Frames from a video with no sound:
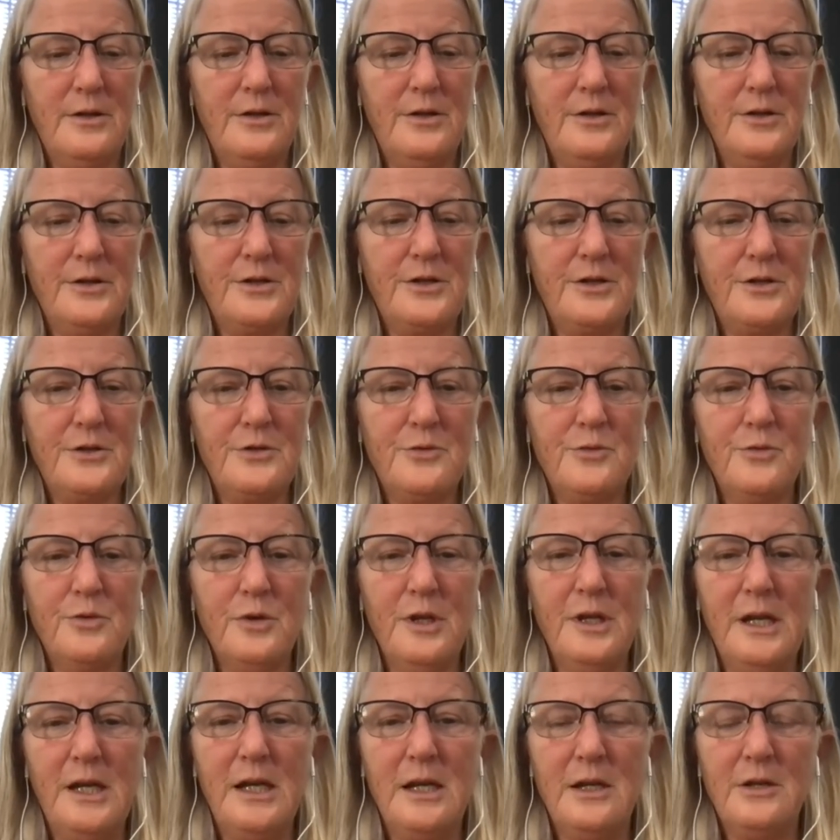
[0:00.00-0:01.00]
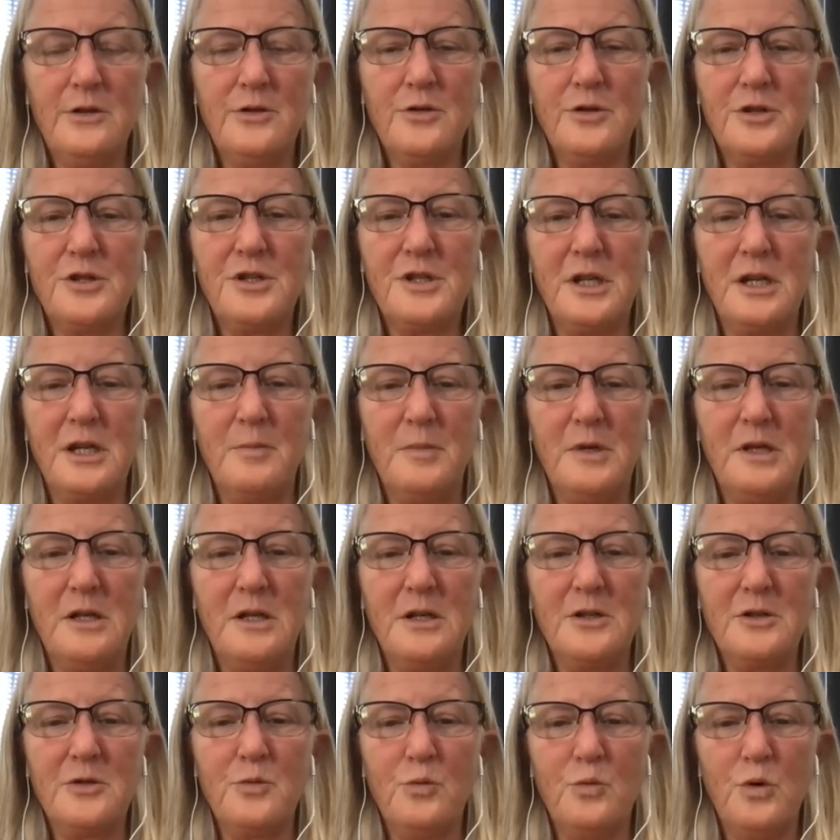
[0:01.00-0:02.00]
this is really interesting,
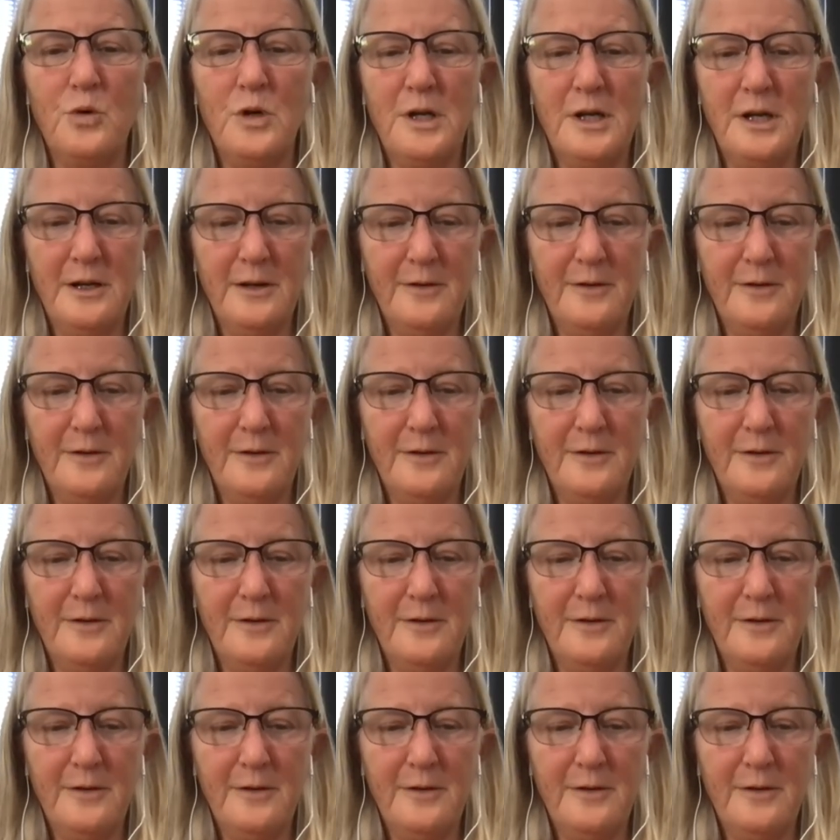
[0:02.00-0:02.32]
because one